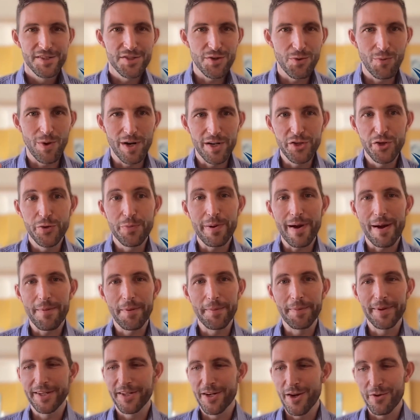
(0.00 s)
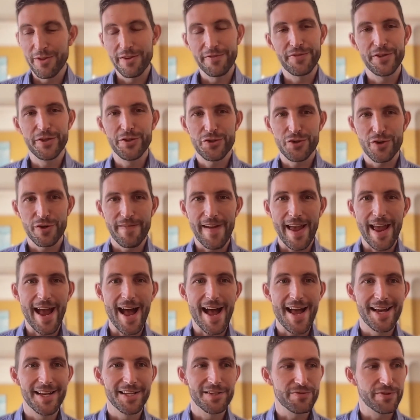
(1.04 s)
So one, you probably know the future of
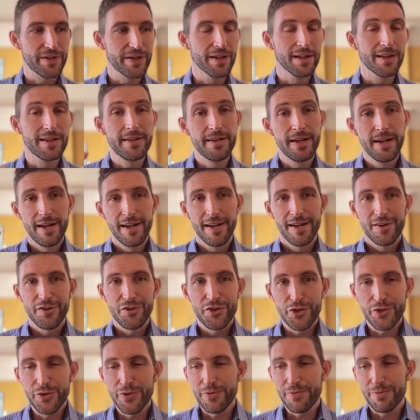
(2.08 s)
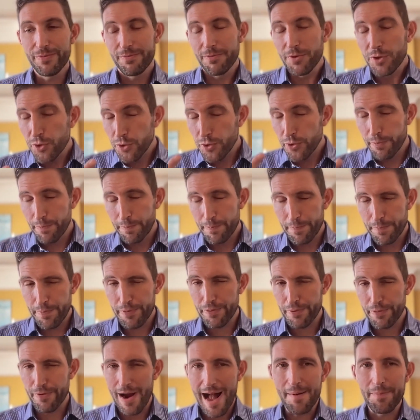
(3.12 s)
AI is real. And two, you
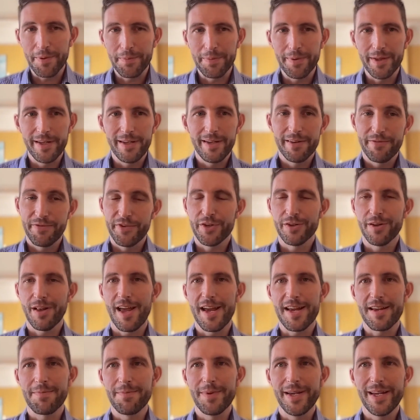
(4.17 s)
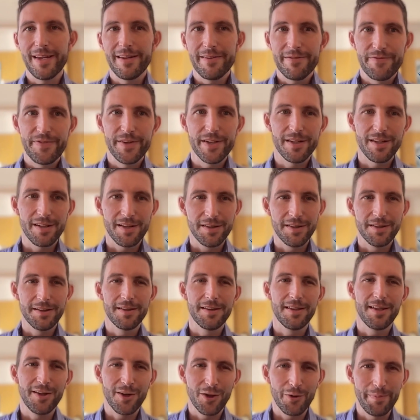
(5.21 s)
probably, if you're like me, feel a
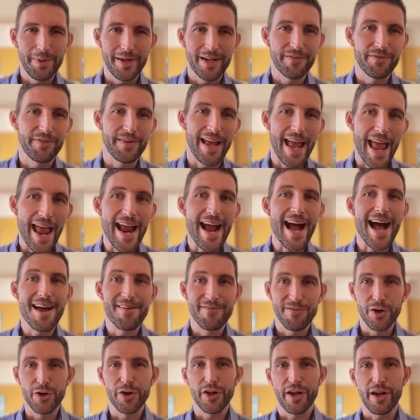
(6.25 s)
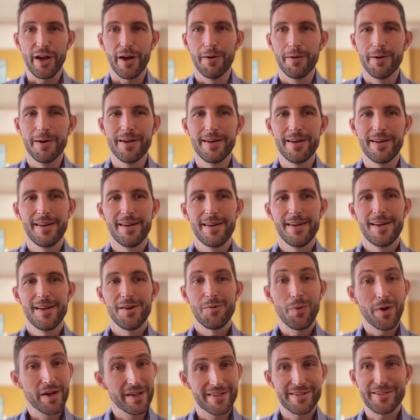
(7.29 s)
little bit of AI vertigo,
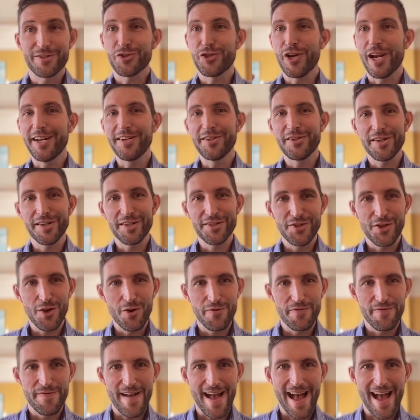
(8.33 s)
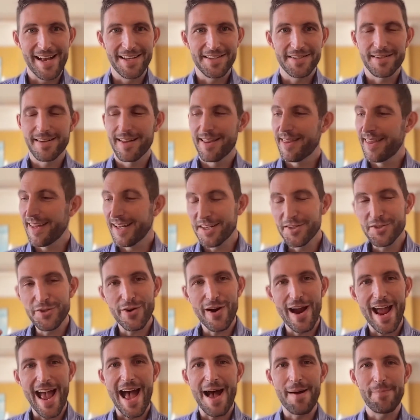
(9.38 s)
where it's changing so fast. Things
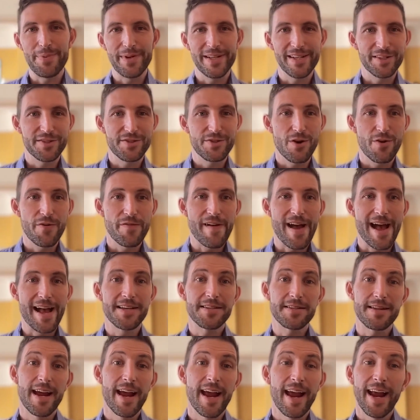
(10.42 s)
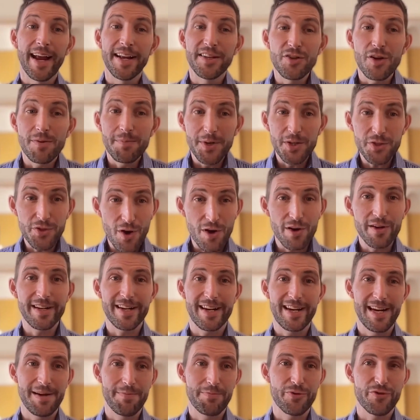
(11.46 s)
are happening so fast. It's almost hard to
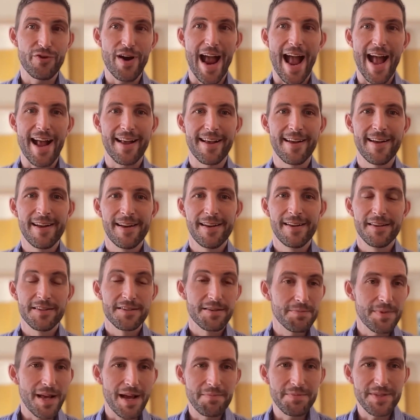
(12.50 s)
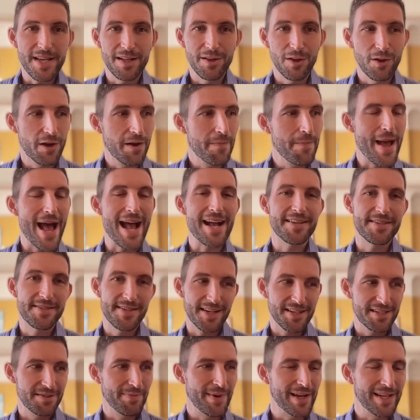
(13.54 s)
keep track. Sometimes I look back
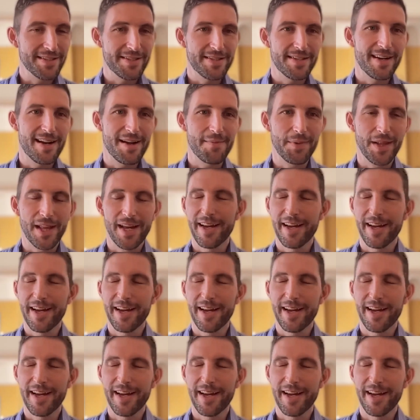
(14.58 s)
6 months and I'm